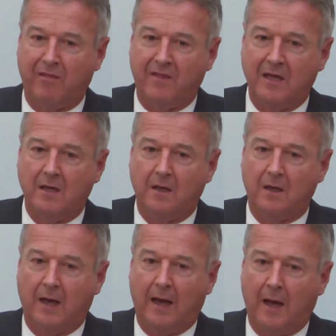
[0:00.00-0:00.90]
the,
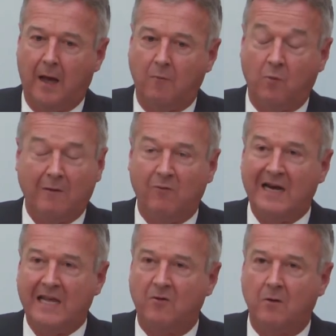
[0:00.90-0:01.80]
well,
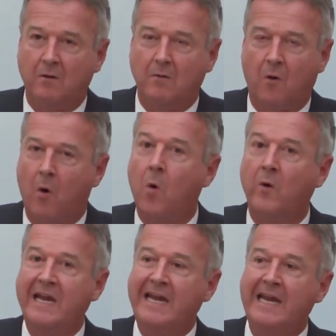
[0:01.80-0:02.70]
really
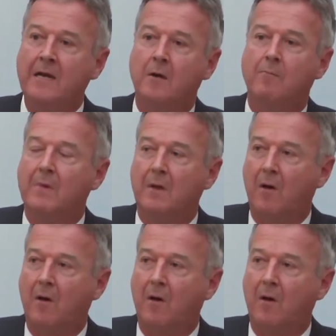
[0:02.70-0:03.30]
honing in